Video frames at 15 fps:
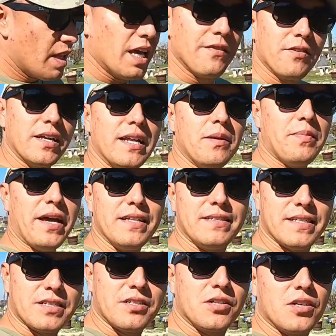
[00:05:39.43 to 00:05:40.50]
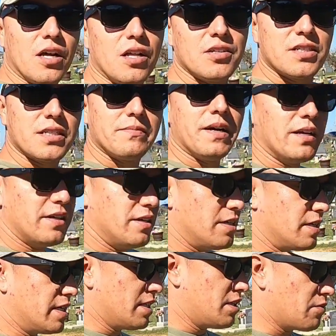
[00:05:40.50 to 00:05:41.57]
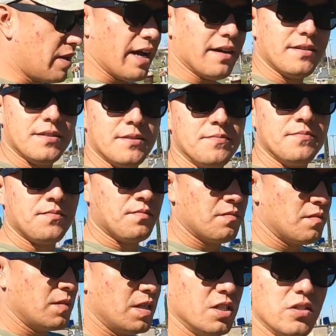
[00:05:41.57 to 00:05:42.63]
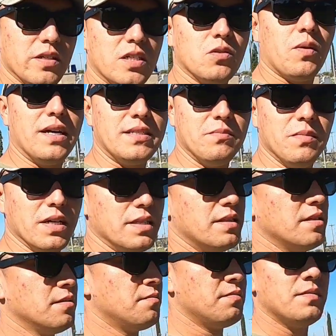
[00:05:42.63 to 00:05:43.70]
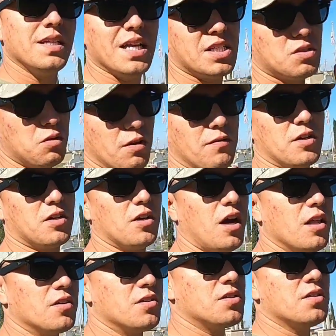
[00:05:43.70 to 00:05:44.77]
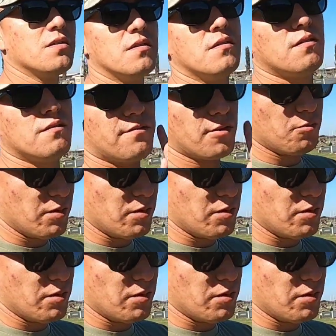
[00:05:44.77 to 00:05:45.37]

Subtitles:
If you're getting paid $600 to come out here and cut the grass, you do it twice a month, that's $1,200 for